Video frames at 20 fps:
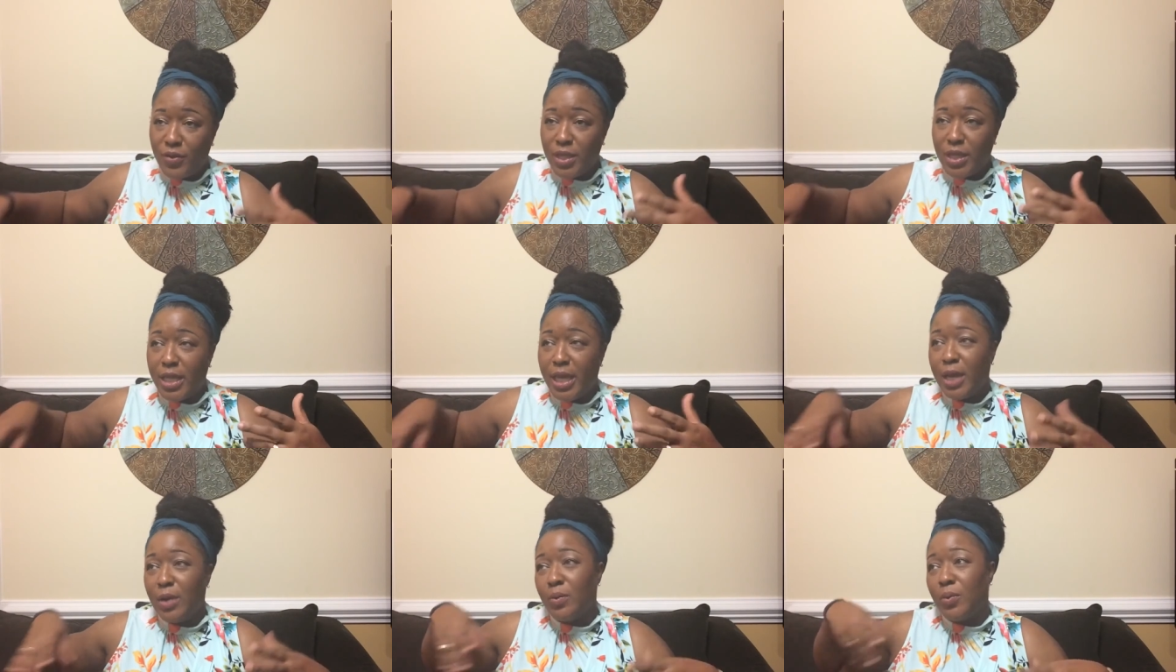
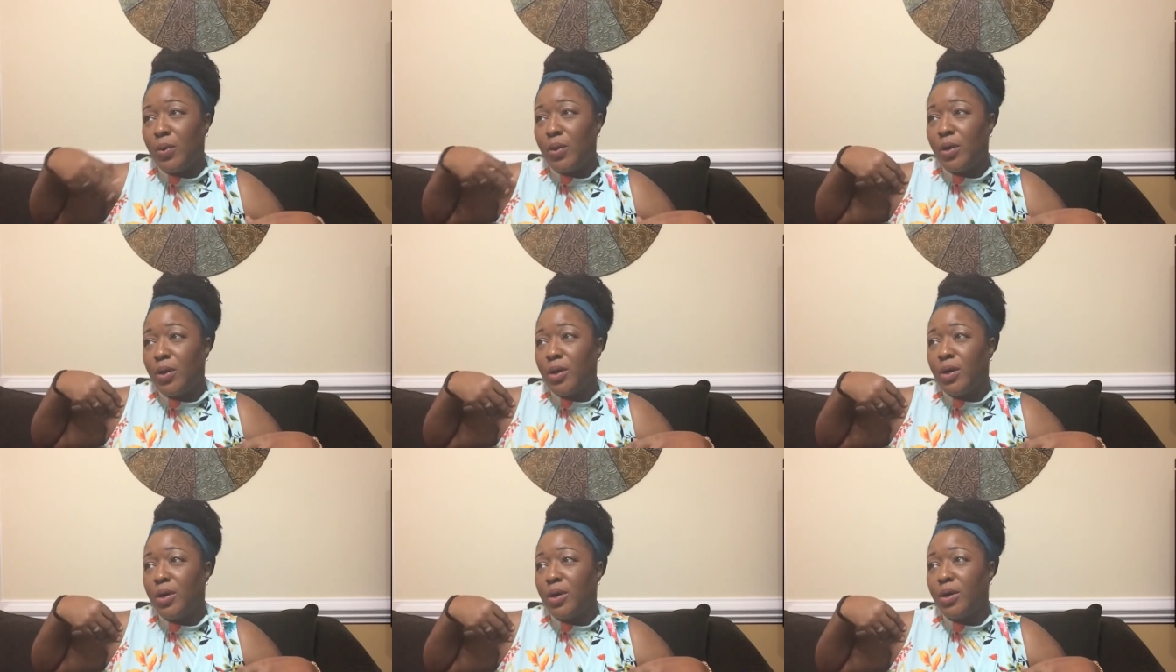And they
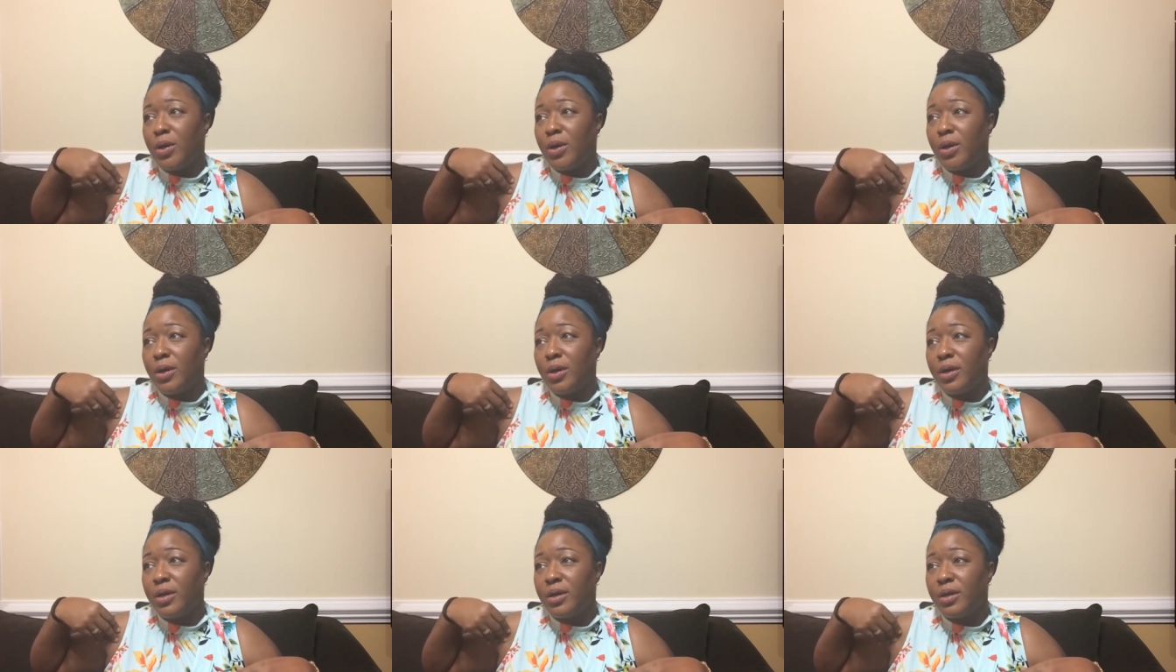
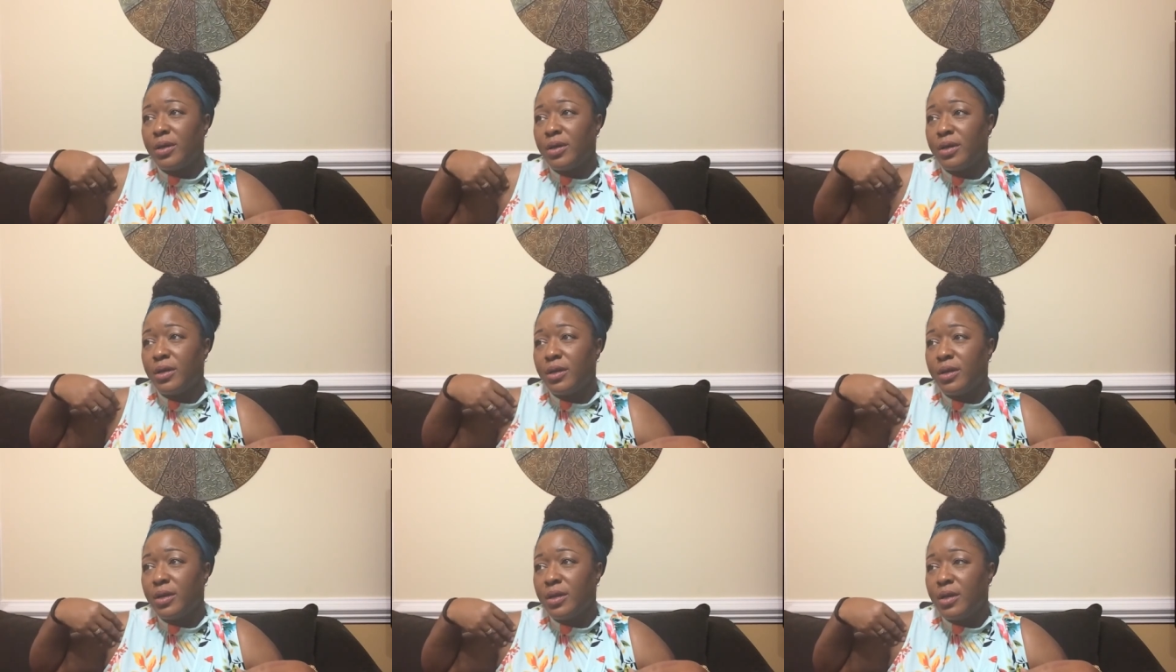were,
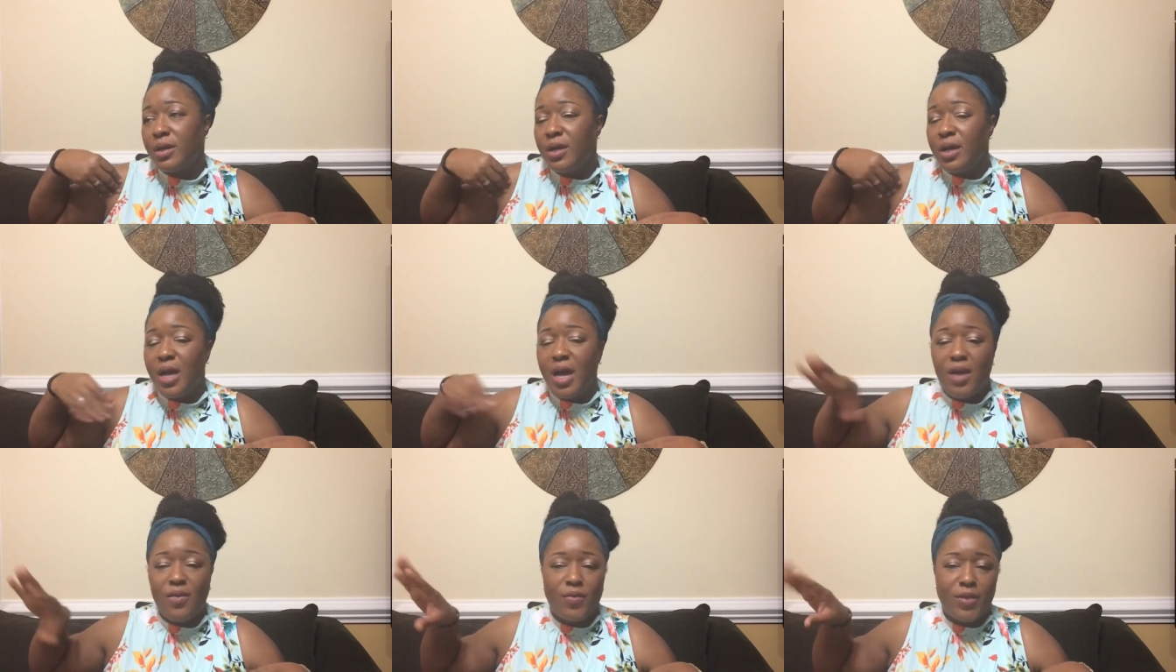
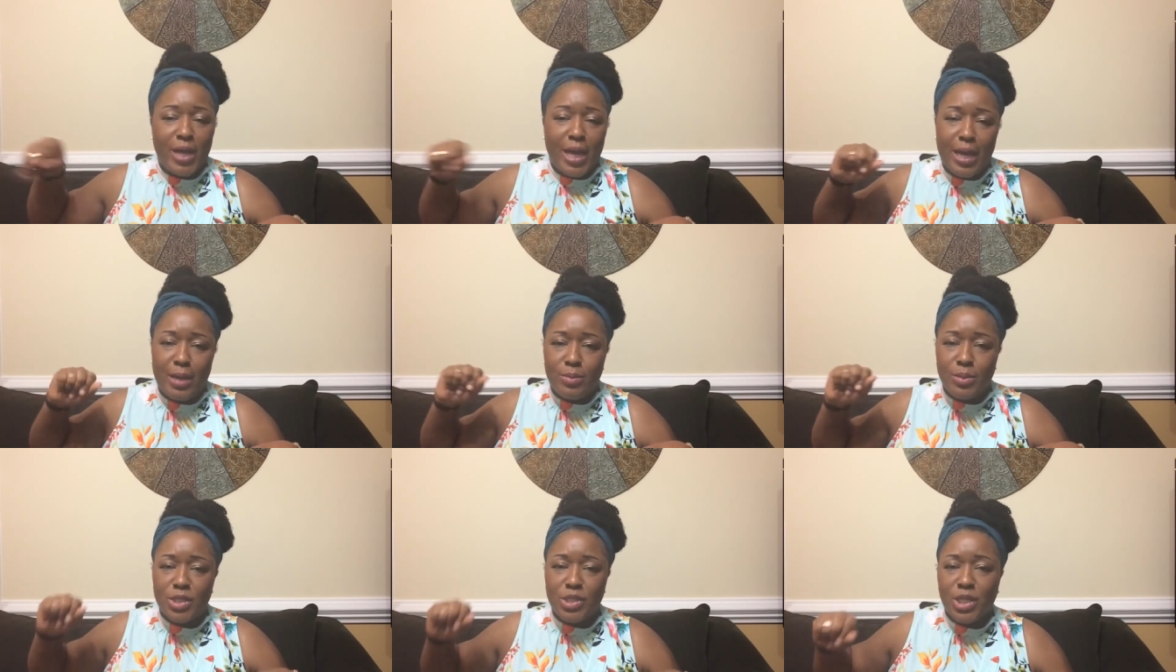I
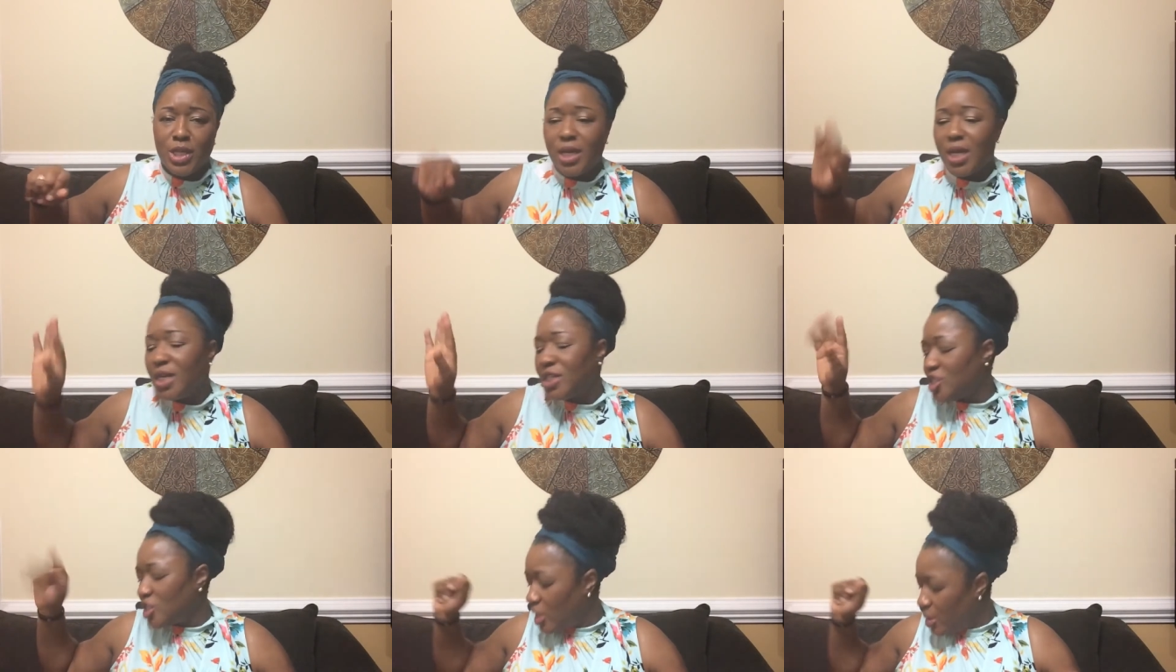forgot how much they
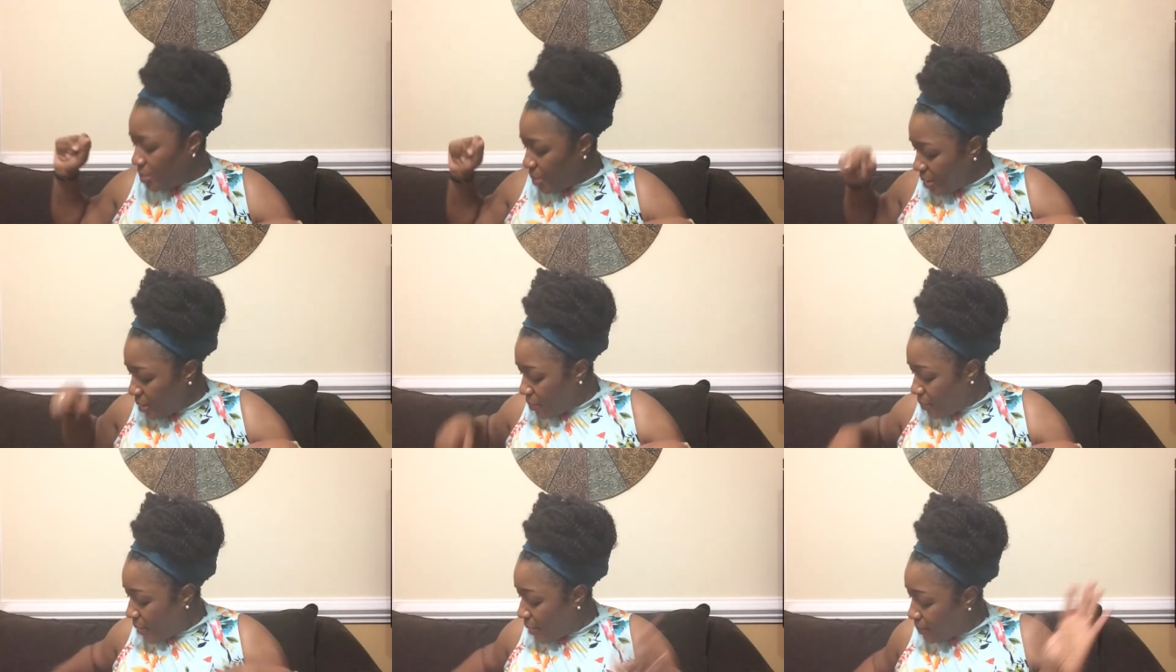cost, child. But
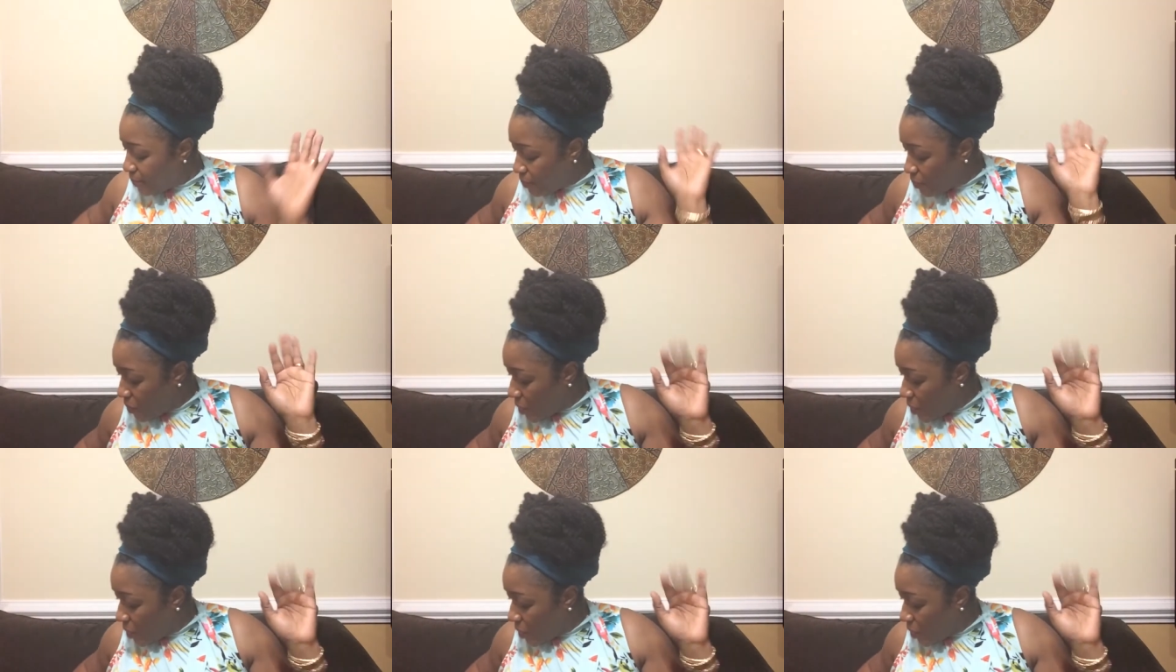anyway,